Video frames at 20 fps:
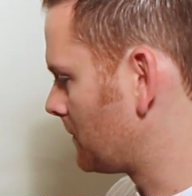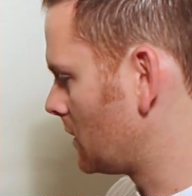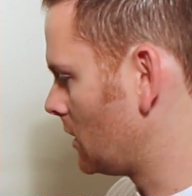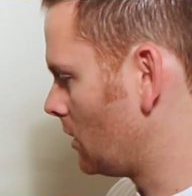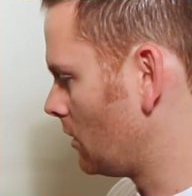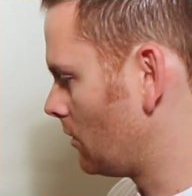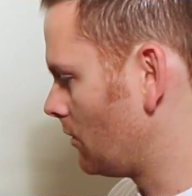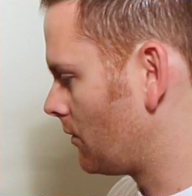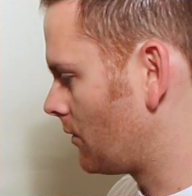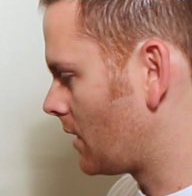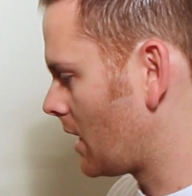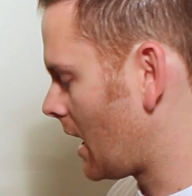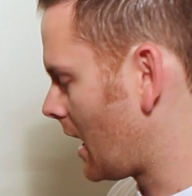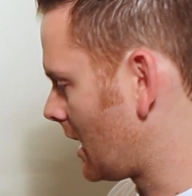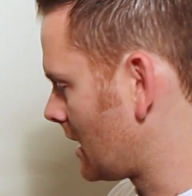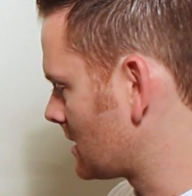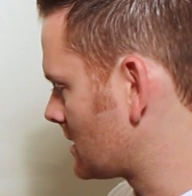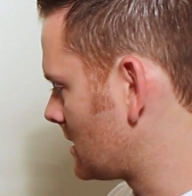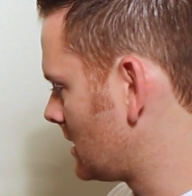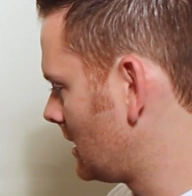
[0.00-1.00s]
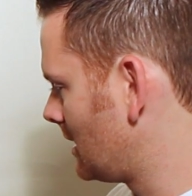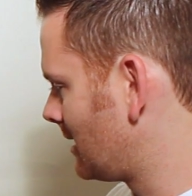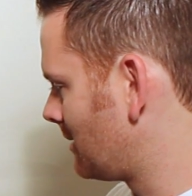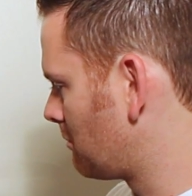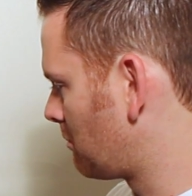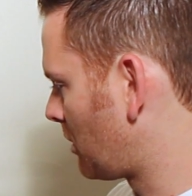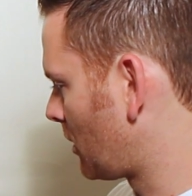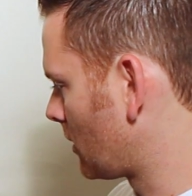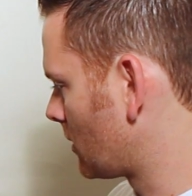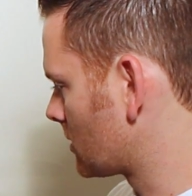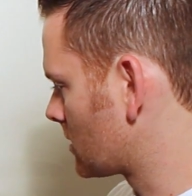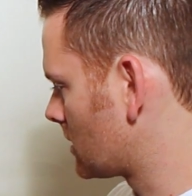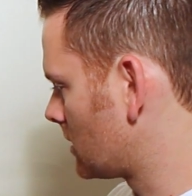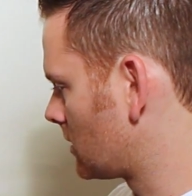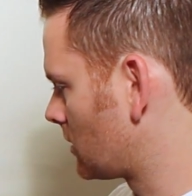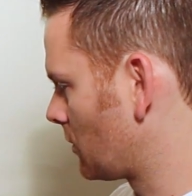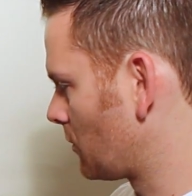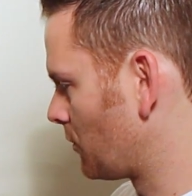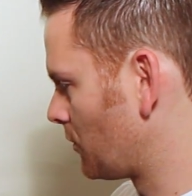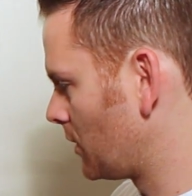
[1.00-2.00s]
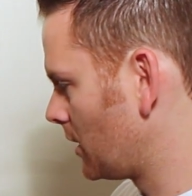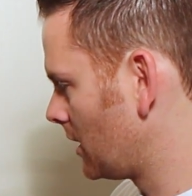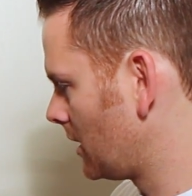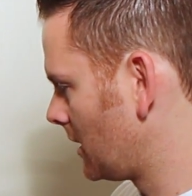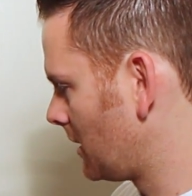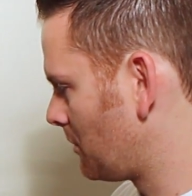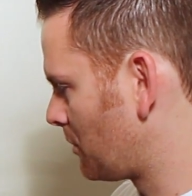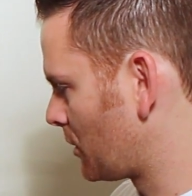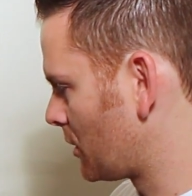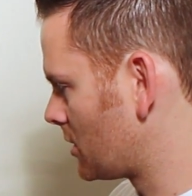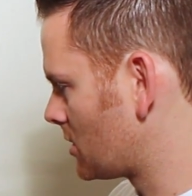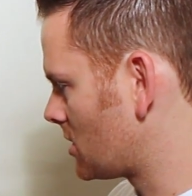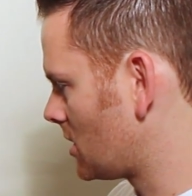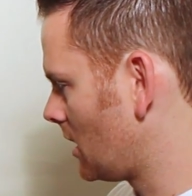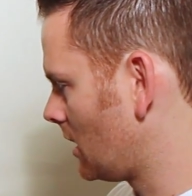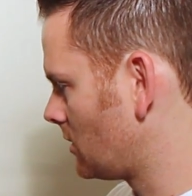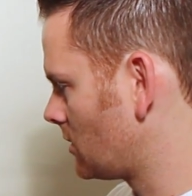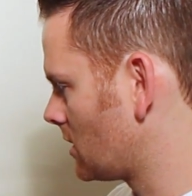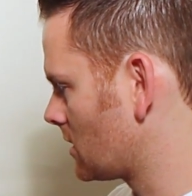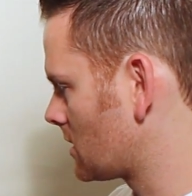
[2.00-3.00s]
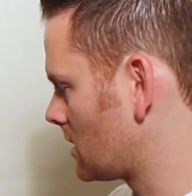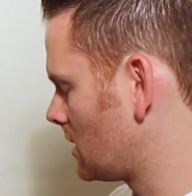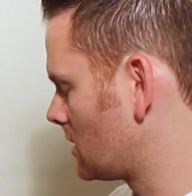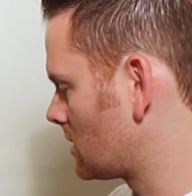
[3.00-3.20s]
You've got to see it in person to really appreciate just